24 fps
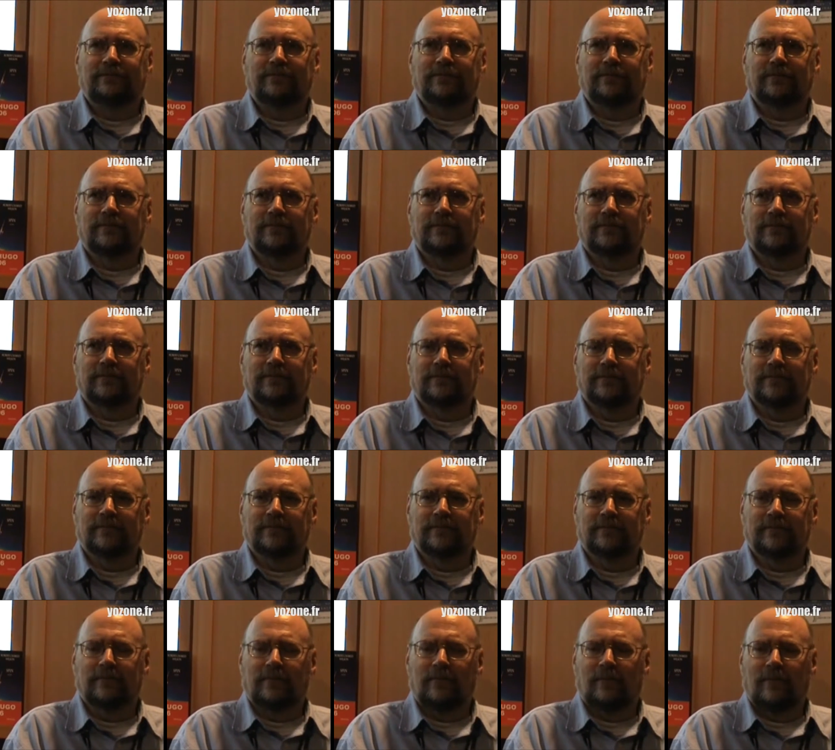
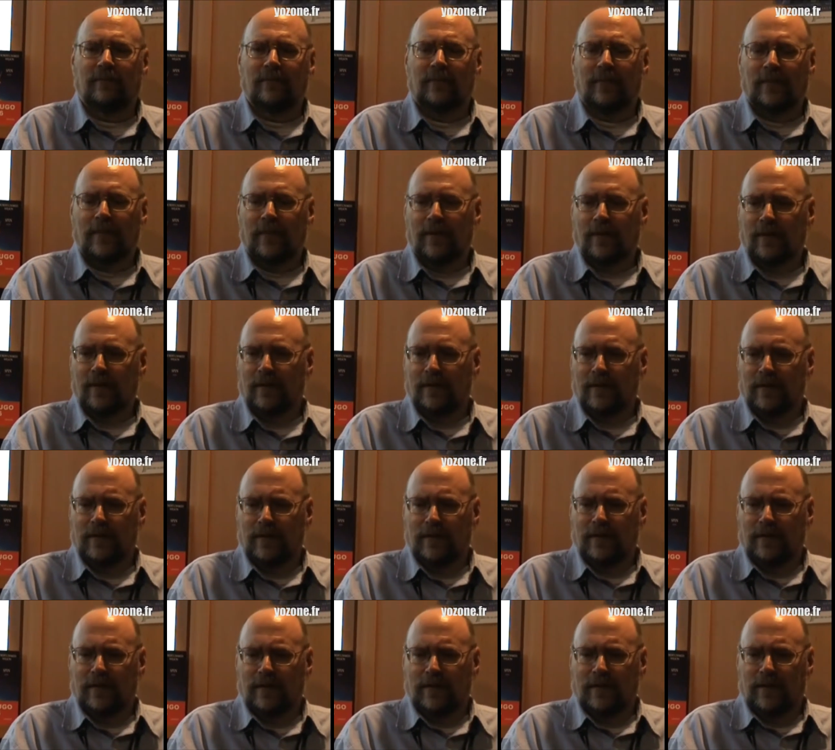
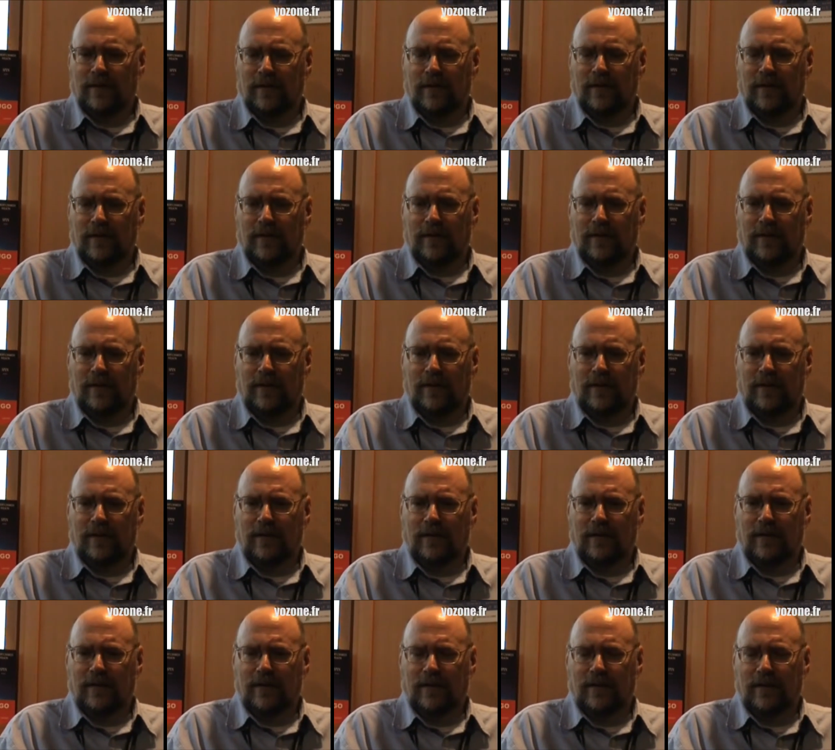
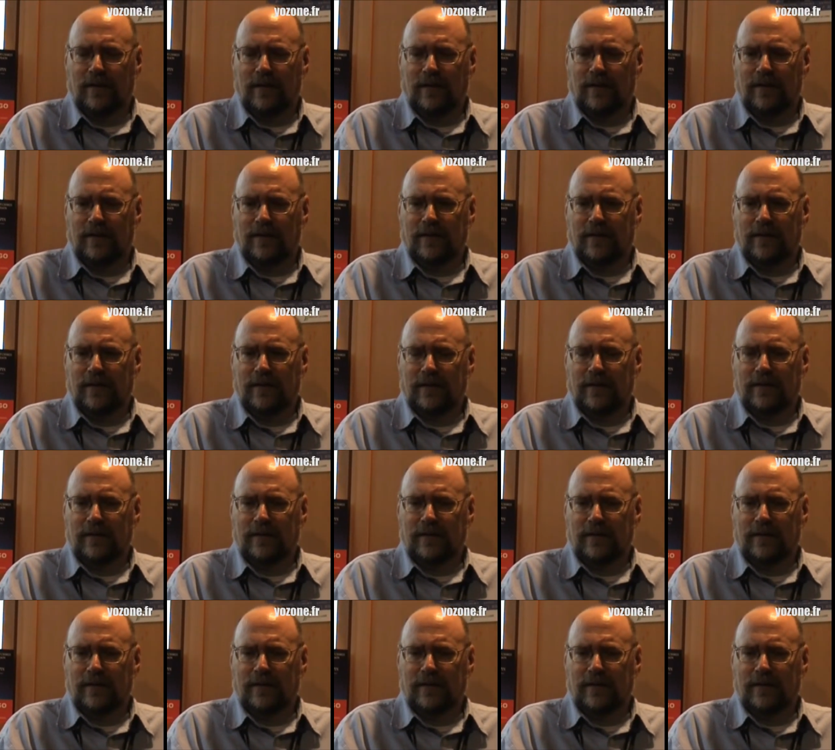Nobody speaks.